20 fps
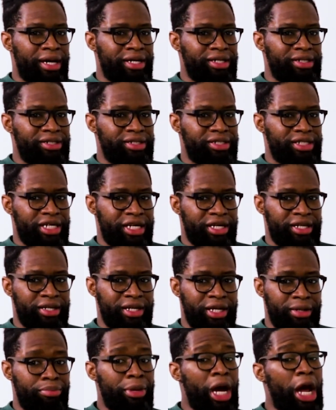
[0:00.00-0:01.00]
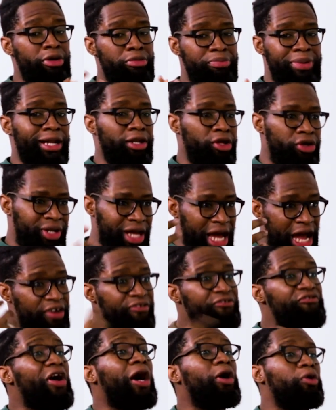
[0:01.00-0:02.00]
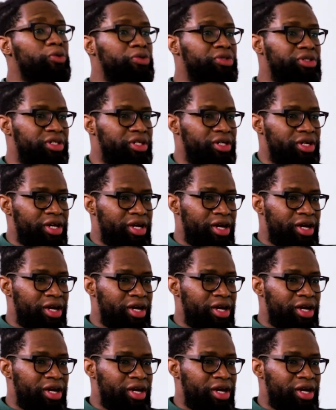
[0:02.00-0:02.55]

and in my rebellion, I found